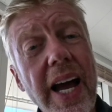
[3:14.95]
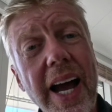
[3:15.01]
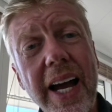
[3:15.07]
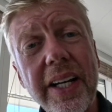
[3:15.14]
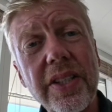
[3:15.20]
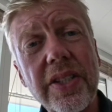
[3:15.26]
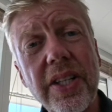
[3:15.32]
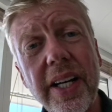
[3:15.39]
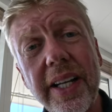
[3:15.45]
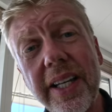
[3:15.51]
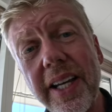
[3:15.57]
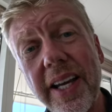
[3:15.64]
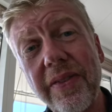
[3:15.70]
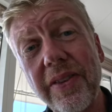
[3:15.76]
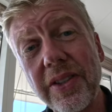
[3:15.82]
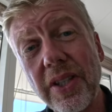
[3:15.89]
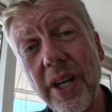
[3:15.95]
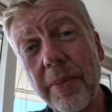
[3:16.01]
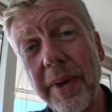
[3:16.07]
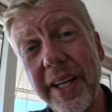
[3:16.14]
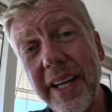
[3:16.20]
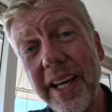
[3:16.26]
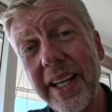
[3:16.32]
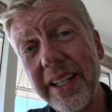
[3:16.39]
actually if it's going to
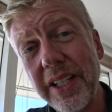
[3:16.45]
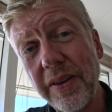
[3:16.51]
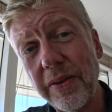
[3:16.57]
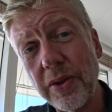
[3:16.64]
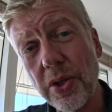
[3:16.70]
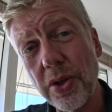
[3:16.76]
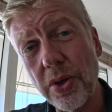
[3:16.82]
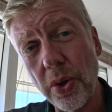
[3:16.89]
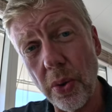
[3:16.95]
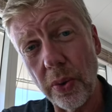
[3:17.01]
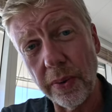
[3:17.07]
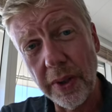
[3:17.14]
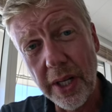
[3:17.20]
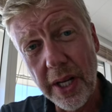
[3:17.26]
make any difference at all,